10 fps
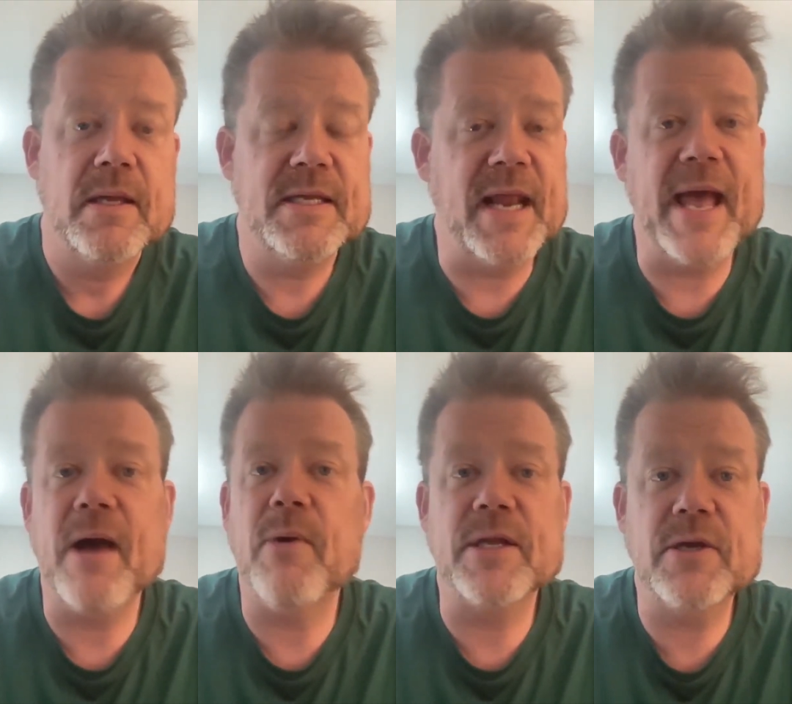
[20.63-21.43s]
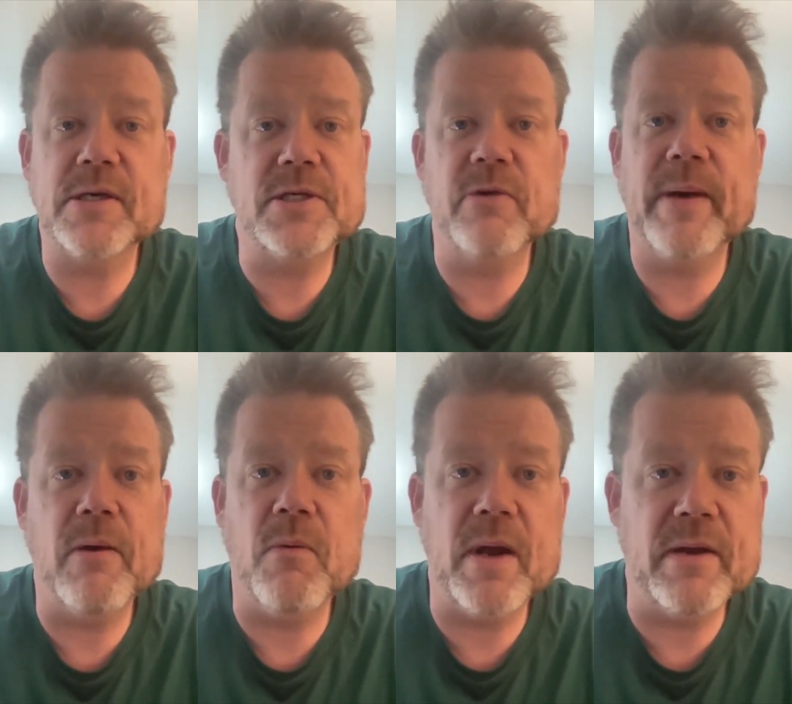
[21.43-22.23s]
Today, I want to talk to you
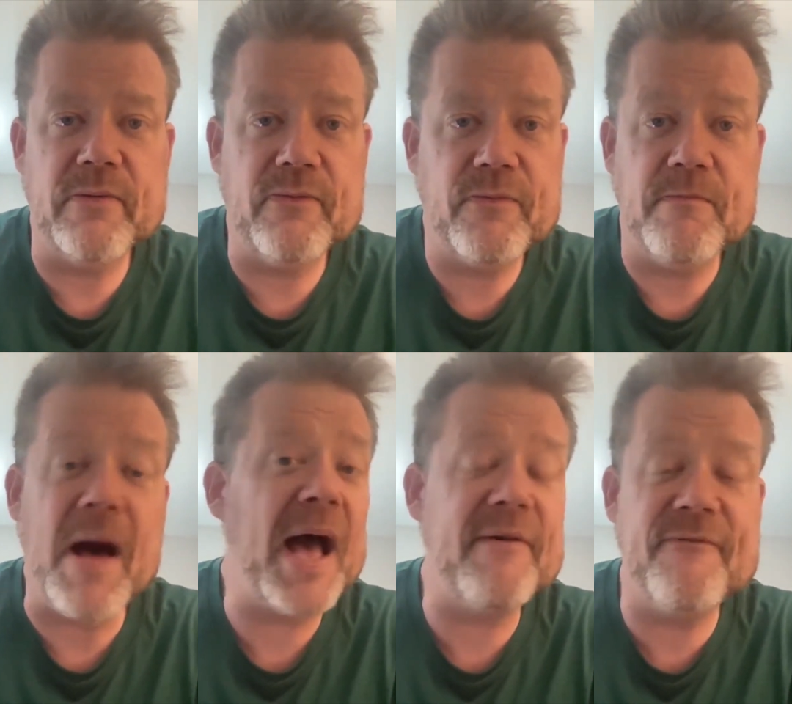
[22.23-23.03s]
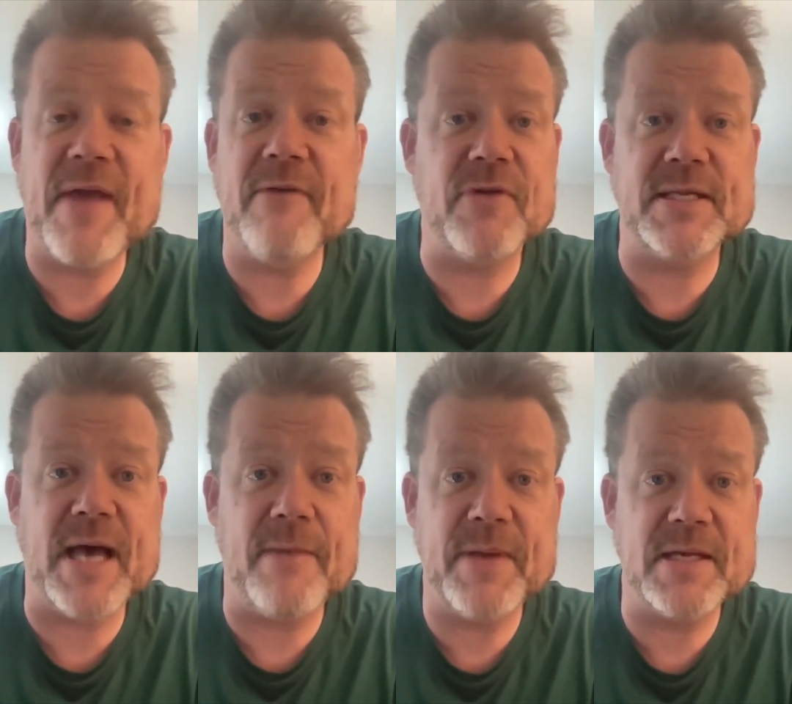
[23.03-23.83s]
about one of my favorite
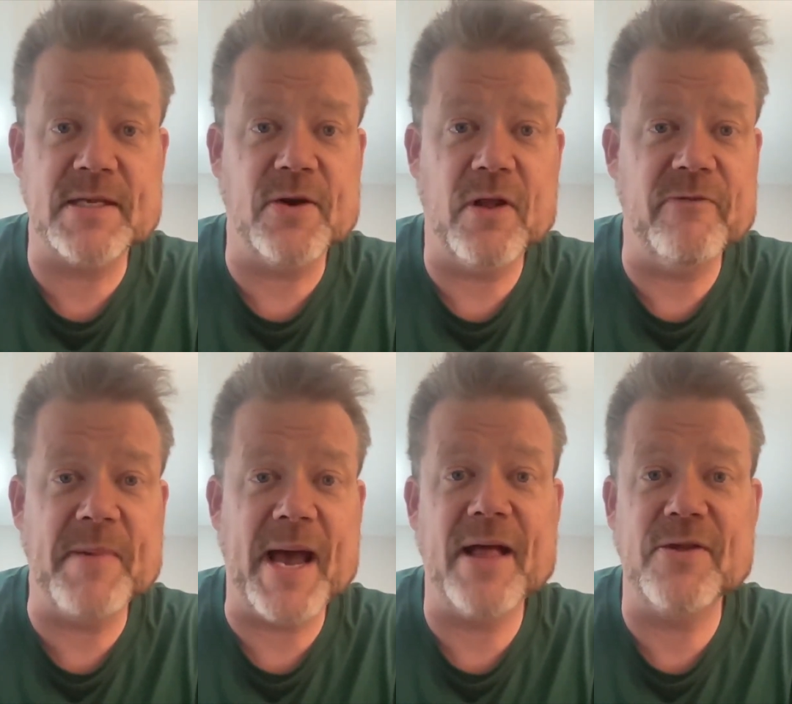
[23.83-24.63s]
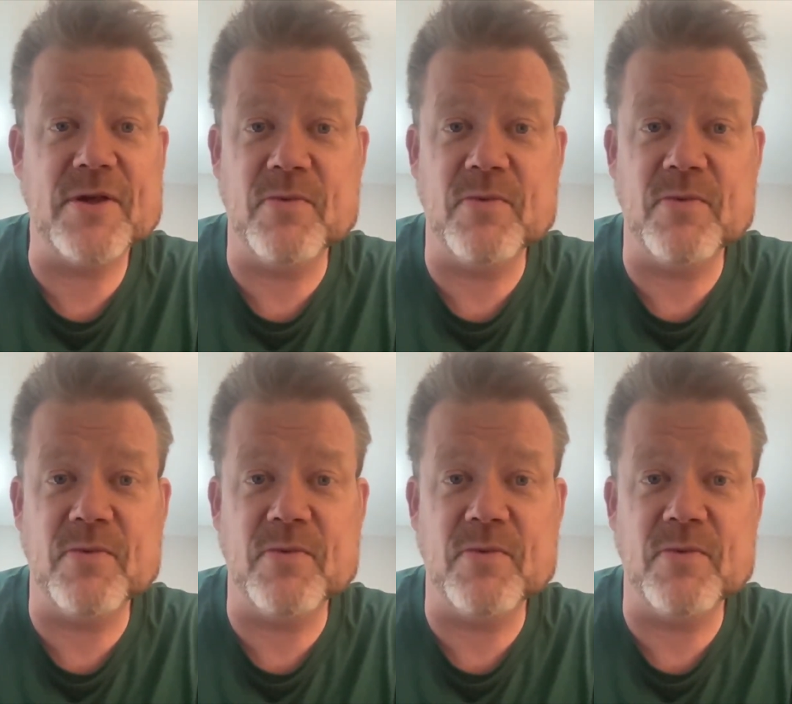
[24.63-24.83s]
topics in all of biology.